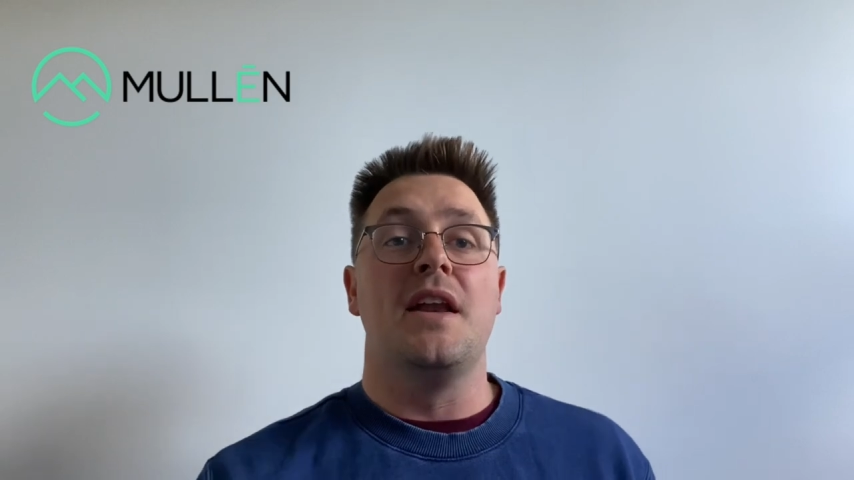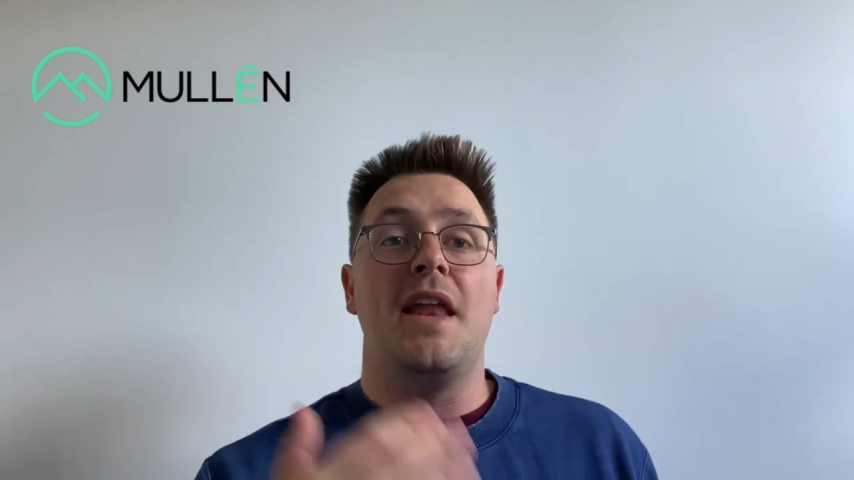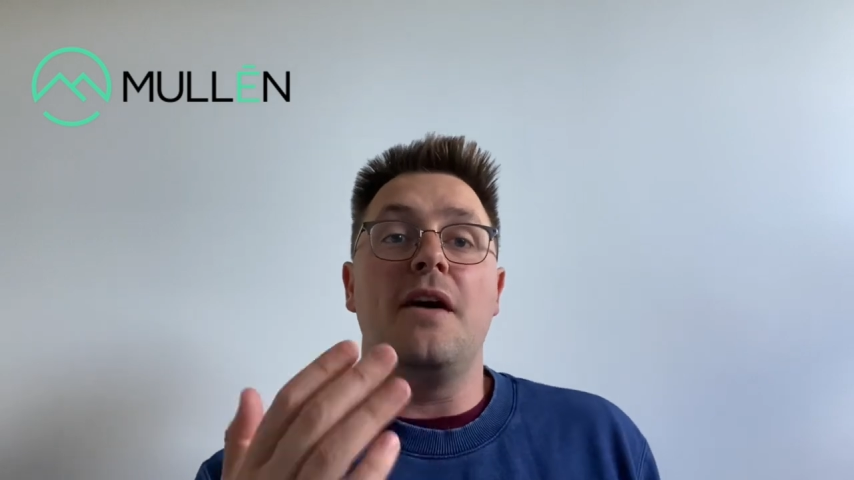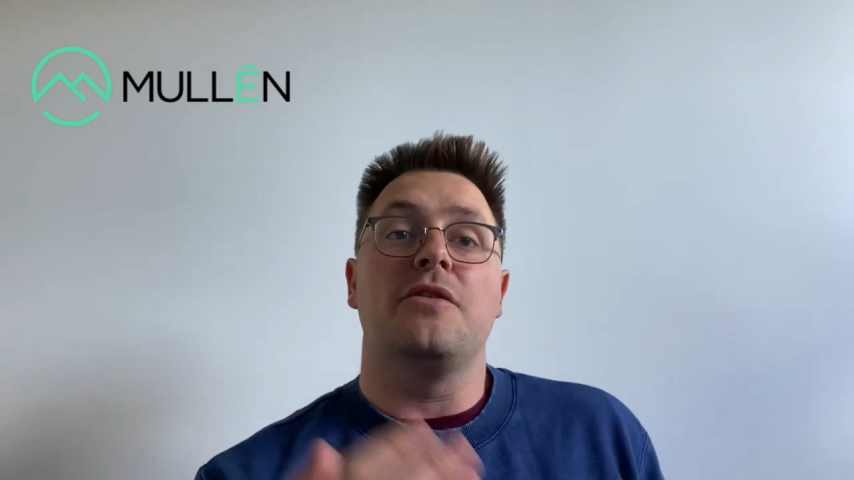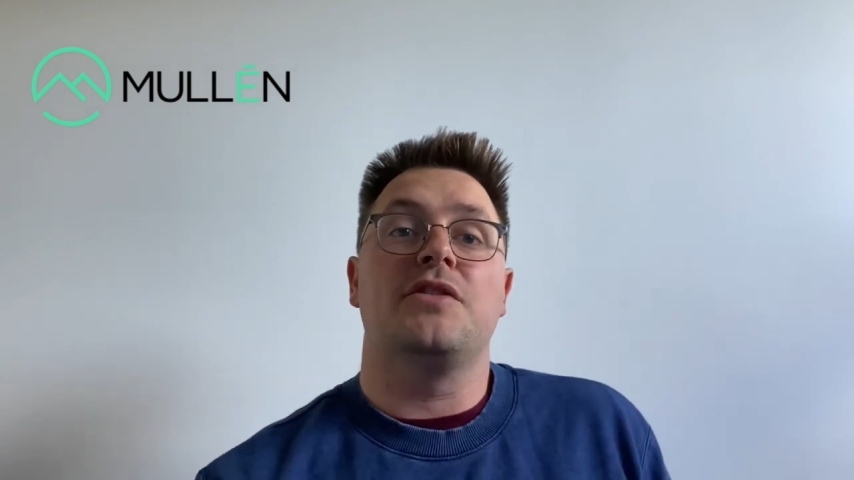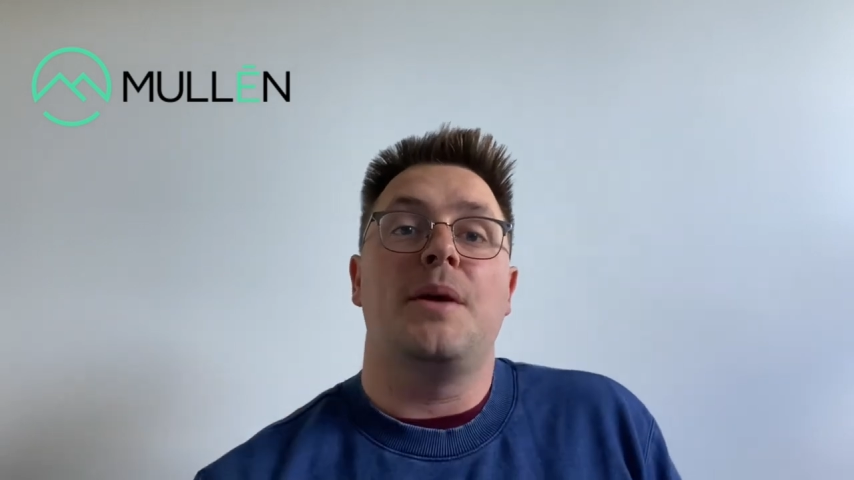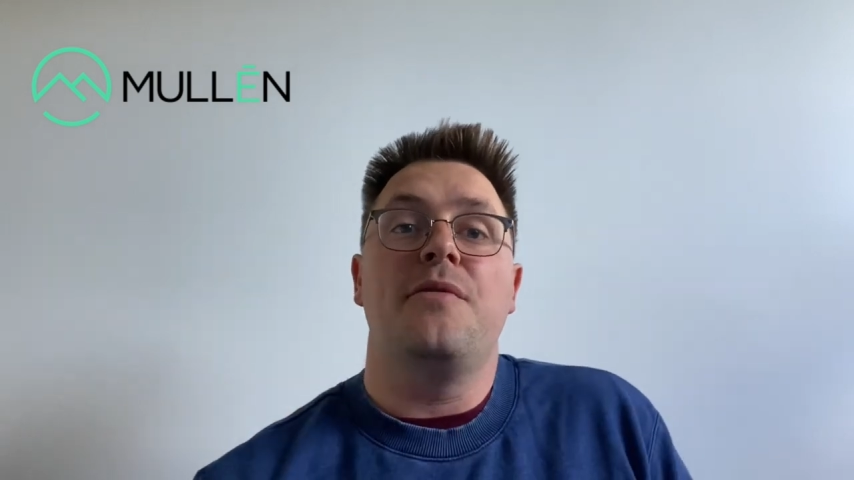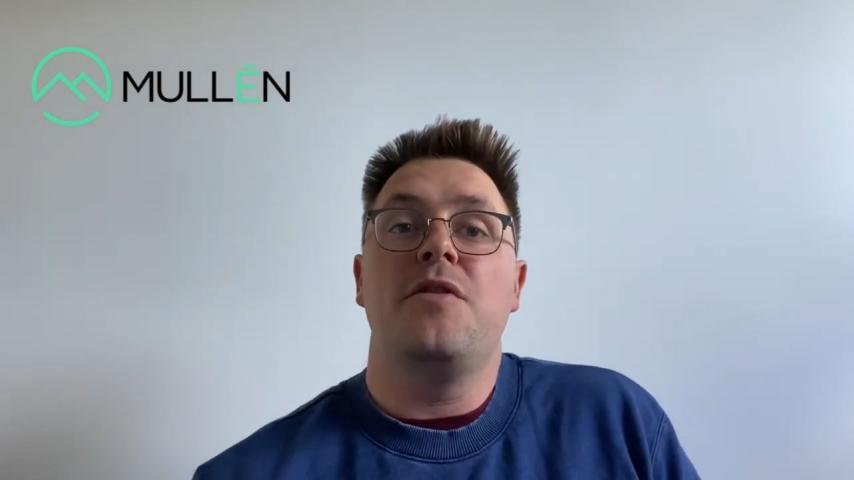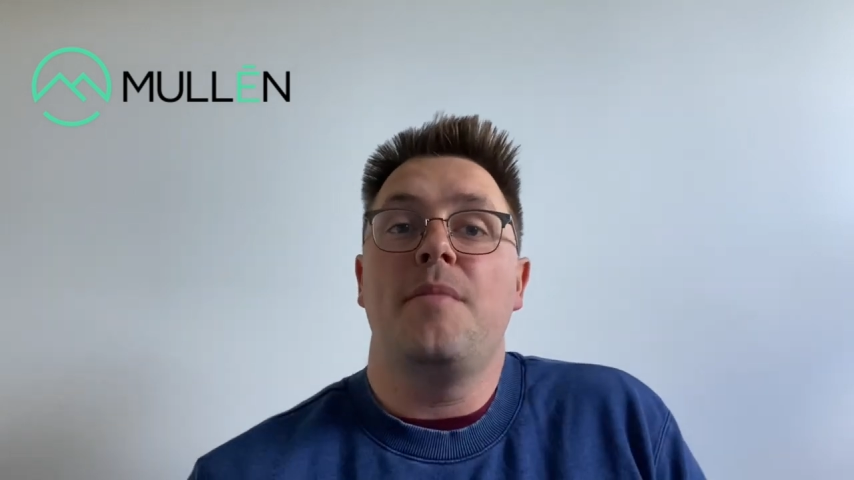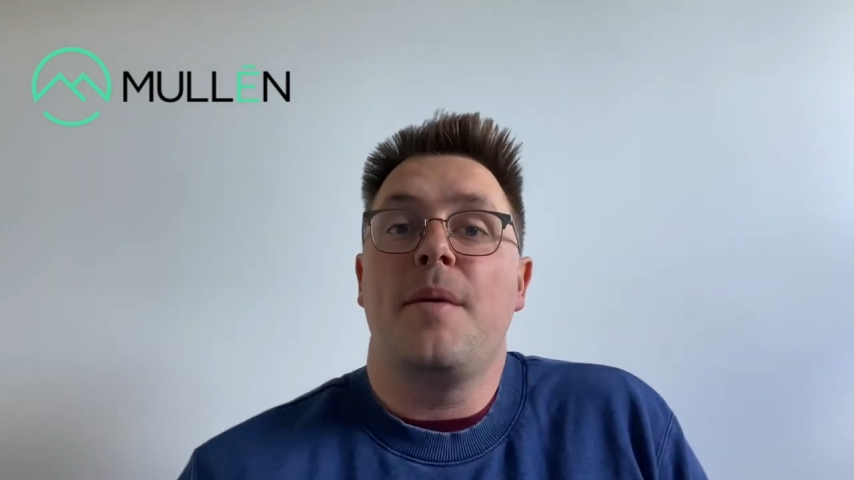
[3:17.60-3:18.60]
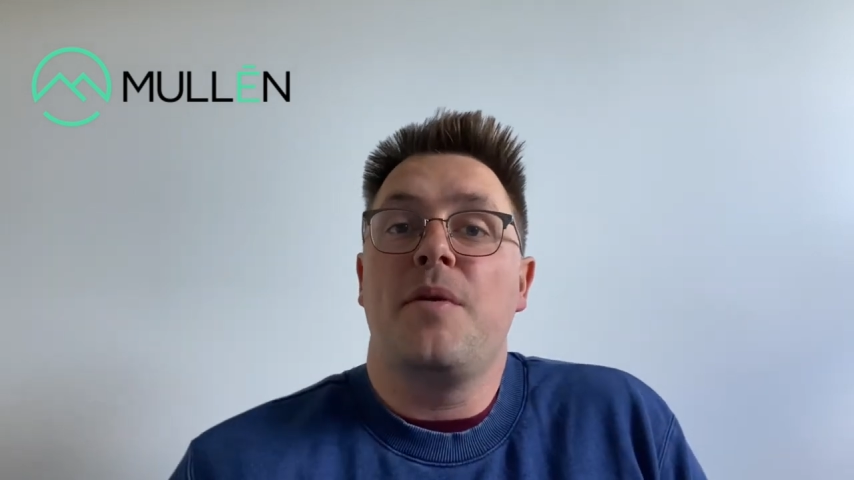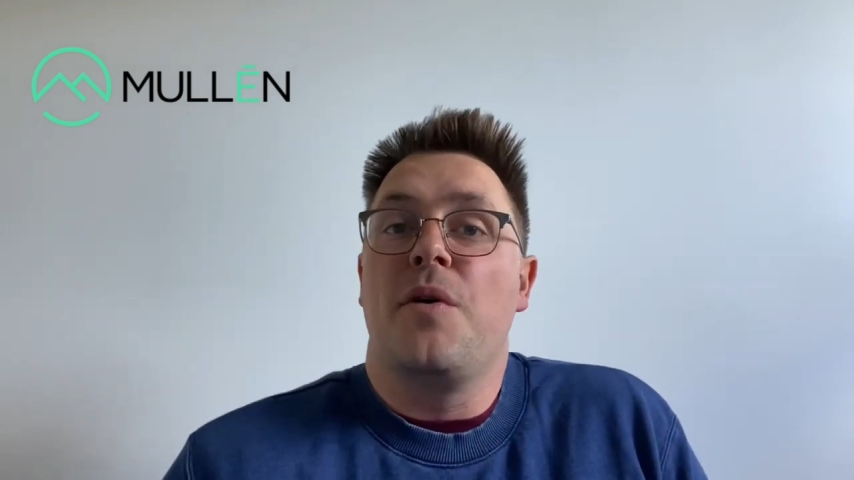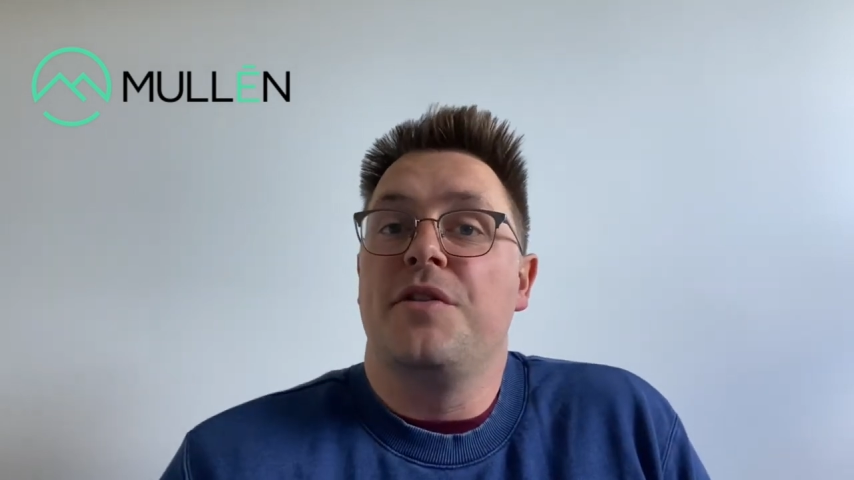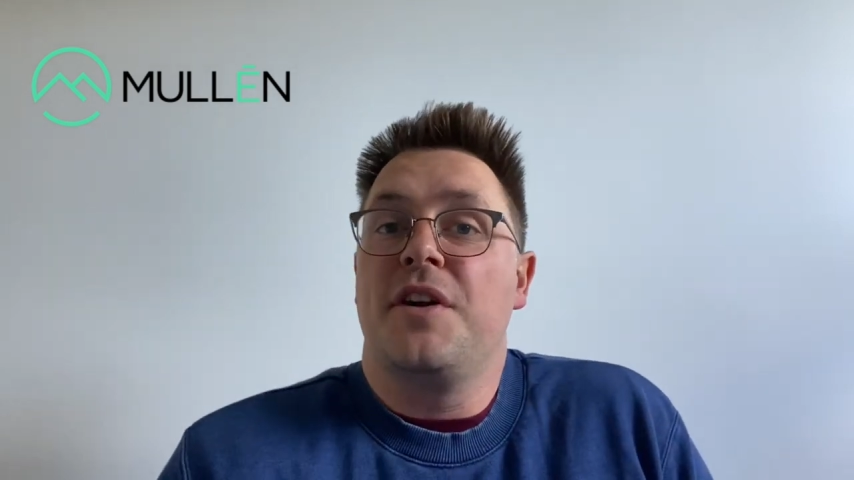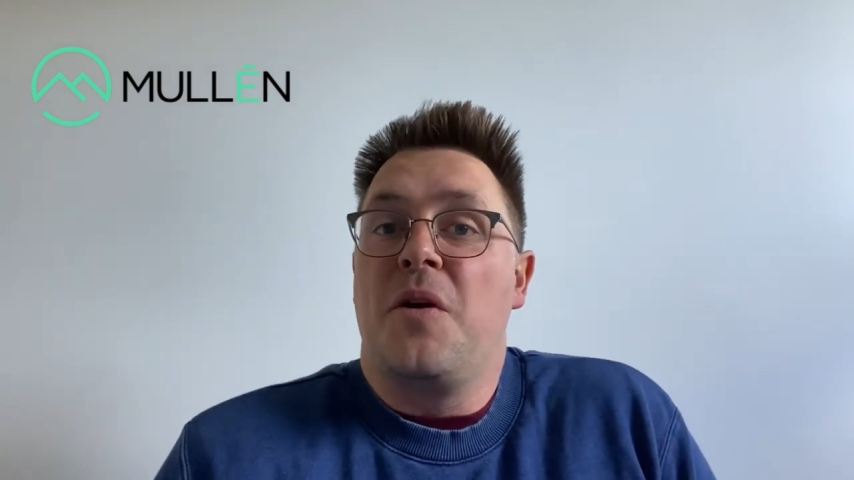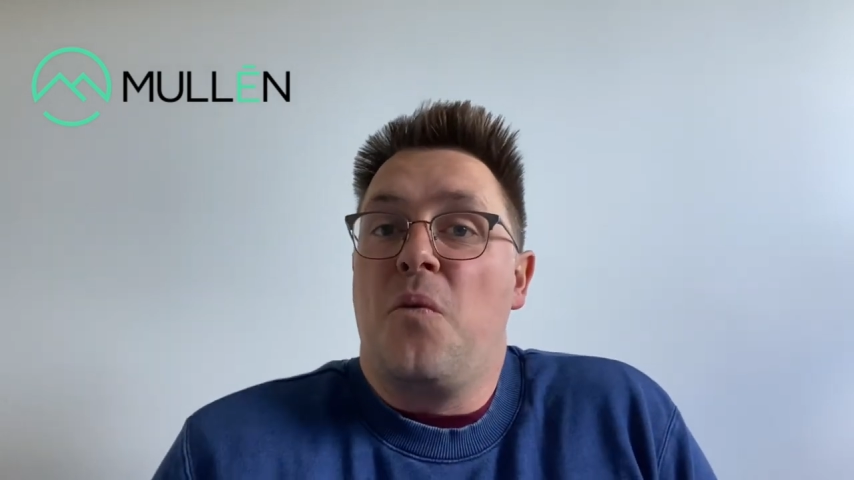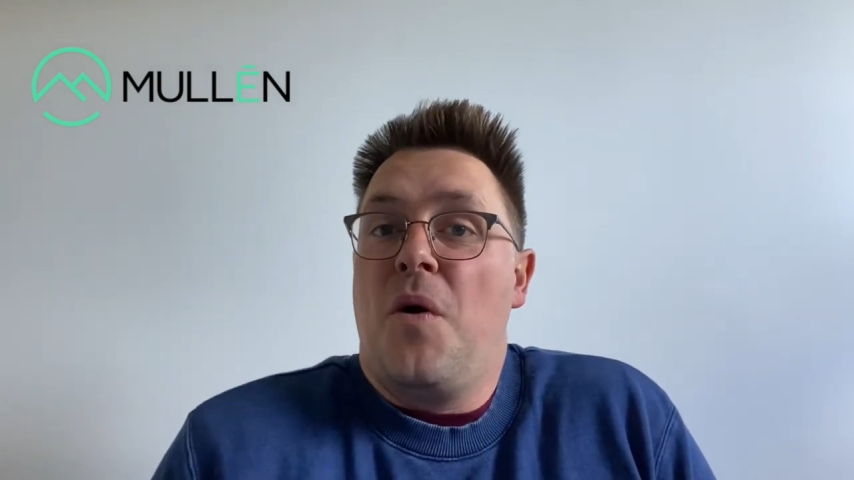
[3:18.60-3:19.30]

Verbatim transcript: Now, some of you may be wondering,